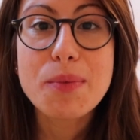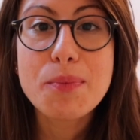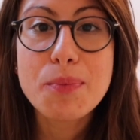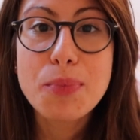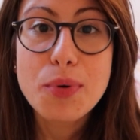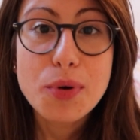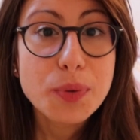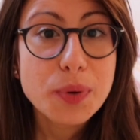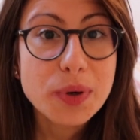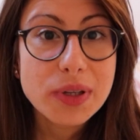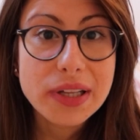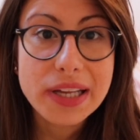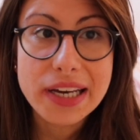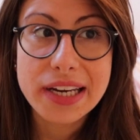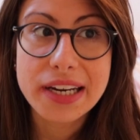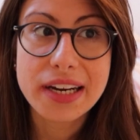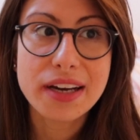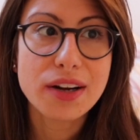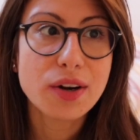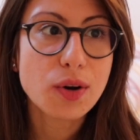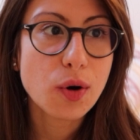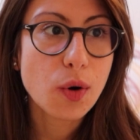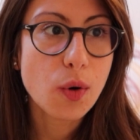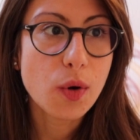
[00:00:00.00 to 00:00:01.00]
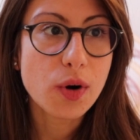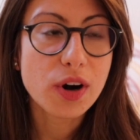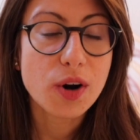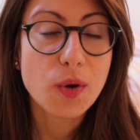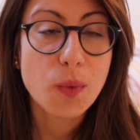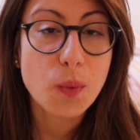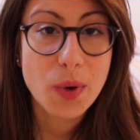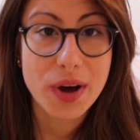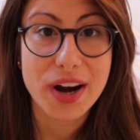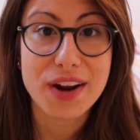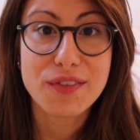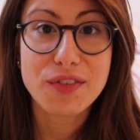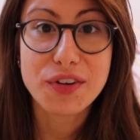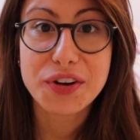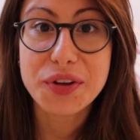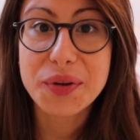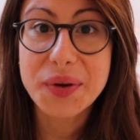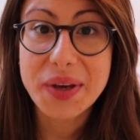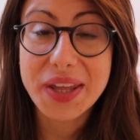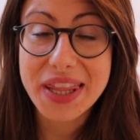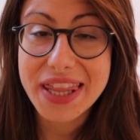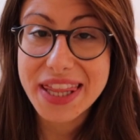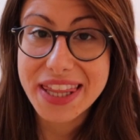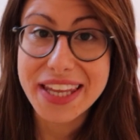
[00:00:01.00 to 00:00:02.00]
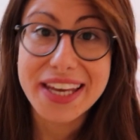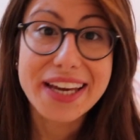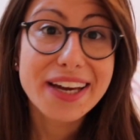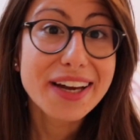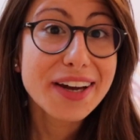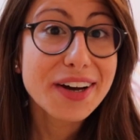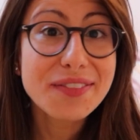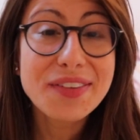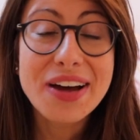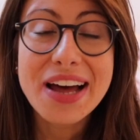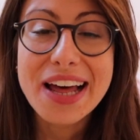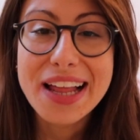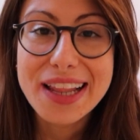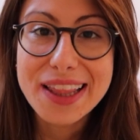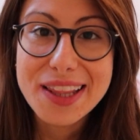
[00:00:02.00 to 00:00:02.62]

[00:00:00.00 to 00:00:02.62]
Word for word: book related or whatever you can think of,